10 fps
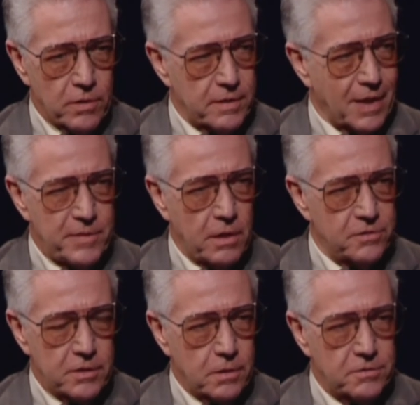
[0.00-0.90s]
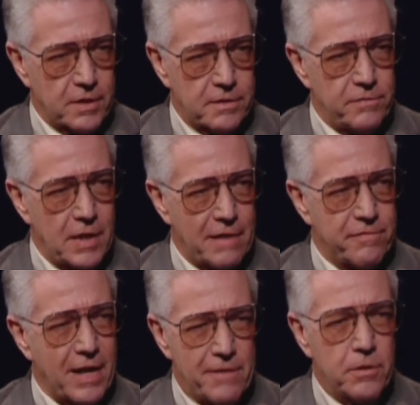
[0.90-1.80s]
one time years ago, said, if you have
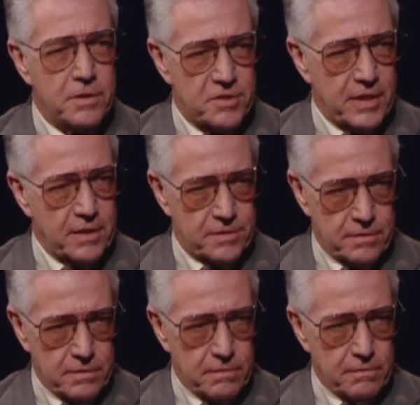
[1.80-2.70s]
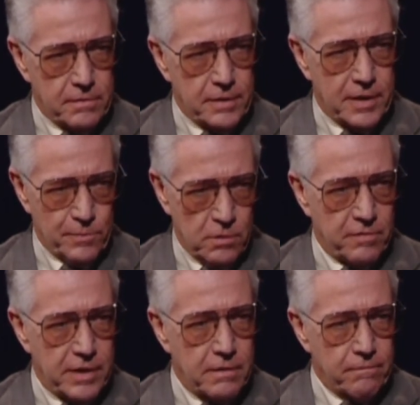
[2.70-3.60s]
five good scenes in a
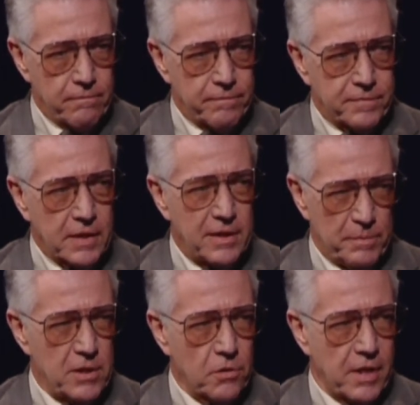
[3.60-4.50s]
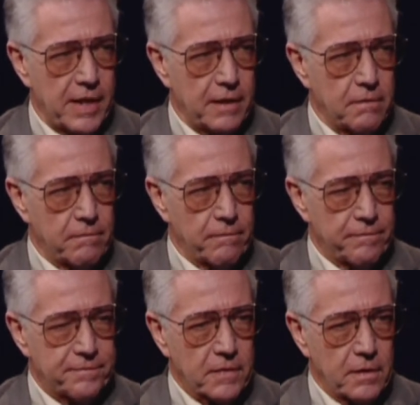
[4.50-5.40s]
movie, it'll be okay.
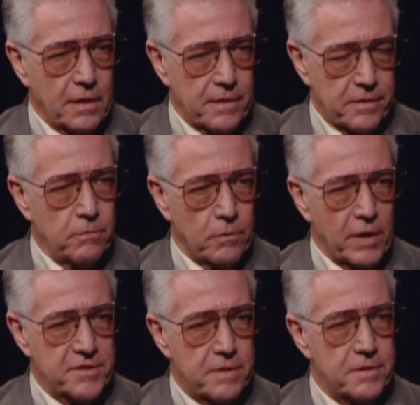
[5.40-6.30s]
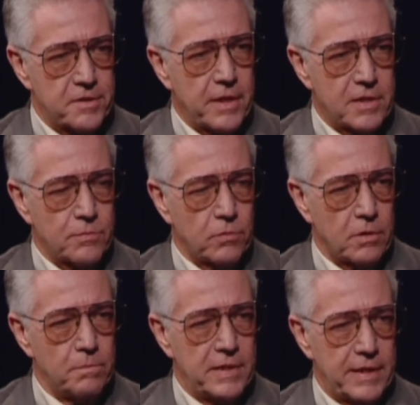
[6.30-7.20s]
Mm. And then the rest of the scenes will
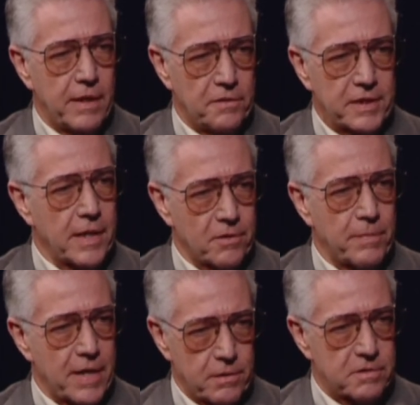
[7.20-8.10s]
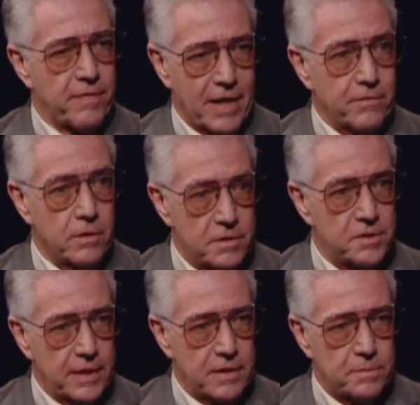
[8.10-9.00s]
be held together by those five good
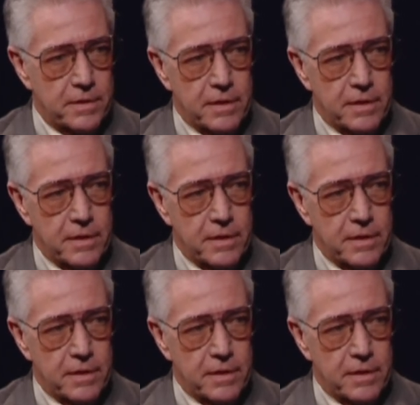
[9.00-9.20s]
scenes. But in